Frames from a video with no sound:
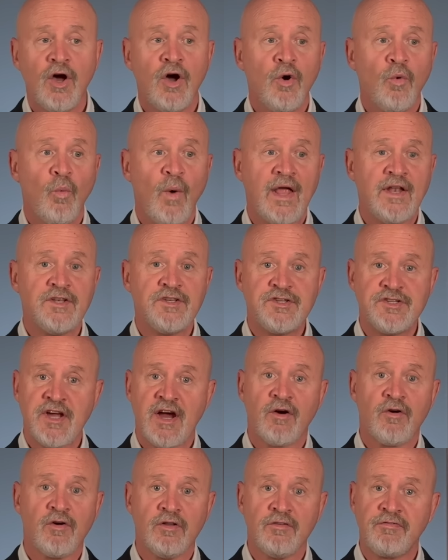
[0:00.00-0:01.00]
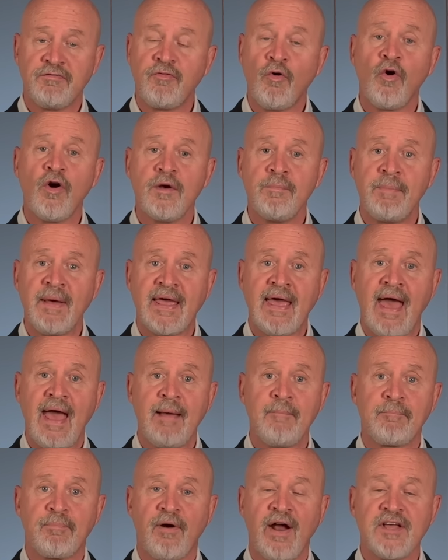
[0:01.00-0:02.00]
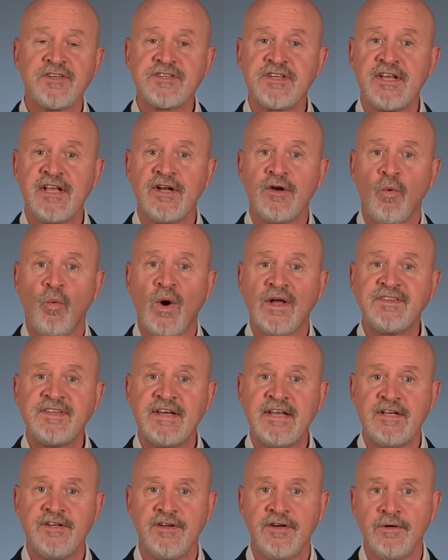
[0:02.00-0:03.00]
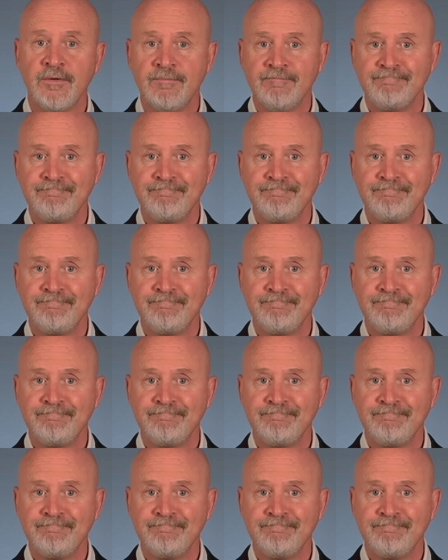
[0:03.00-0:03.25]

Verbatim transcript: When Gerald Ford became president, what did he do?